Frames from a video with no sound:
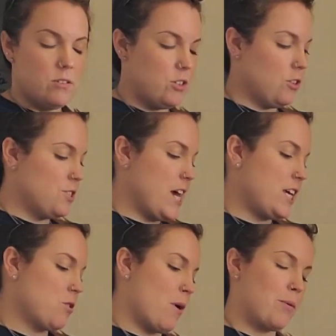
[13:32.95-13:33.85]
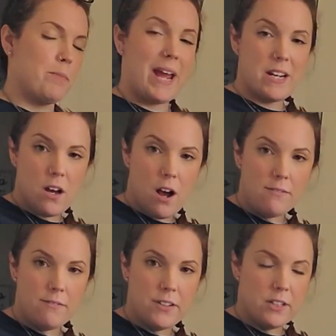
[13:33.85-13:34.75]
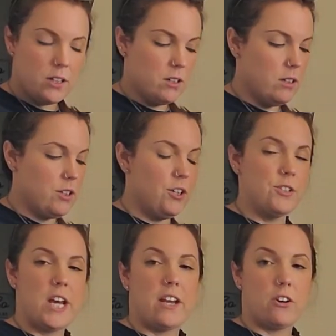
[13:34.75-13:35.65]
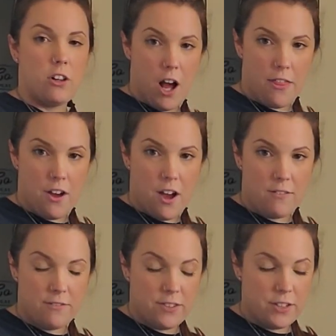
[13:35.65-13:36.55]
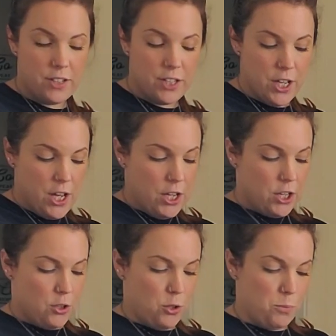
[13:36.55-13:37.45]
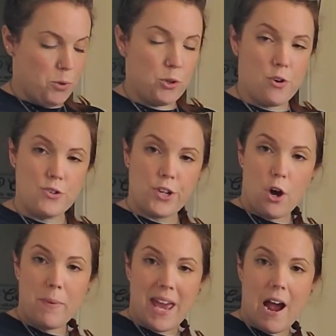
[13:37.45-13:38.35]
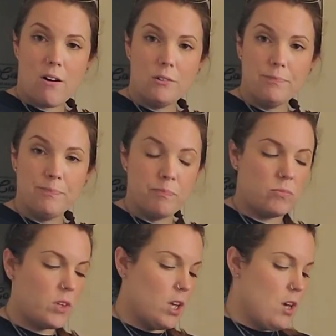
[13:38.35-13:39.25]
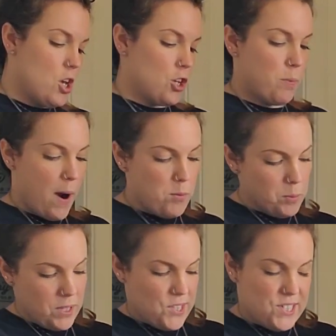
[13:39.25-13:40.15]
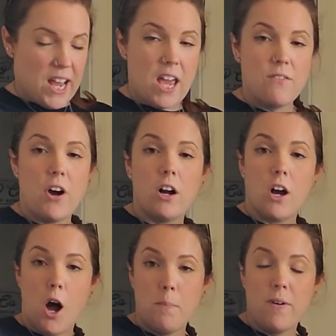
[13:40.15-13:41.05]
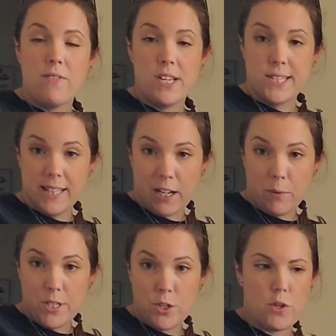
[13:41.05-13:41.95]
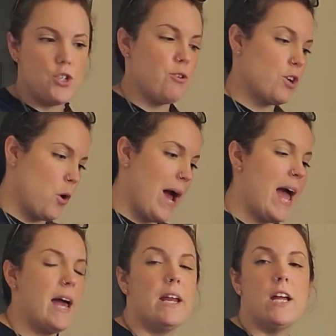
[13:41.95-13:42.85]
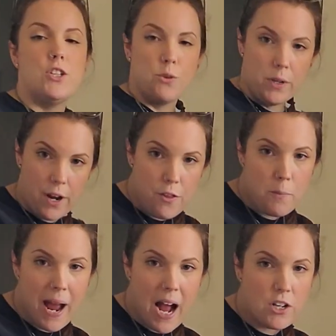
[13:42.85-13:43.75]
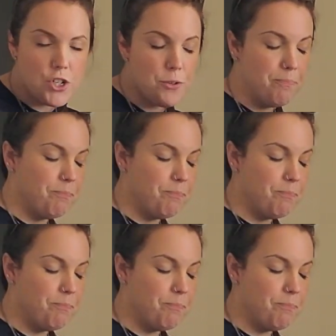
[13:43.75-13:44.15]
you'll take your rubber band off, you'll take your cloth off, you'll pull your scoby out, you'll probably save a cup of this liquid so that you can go ahead and do another batch.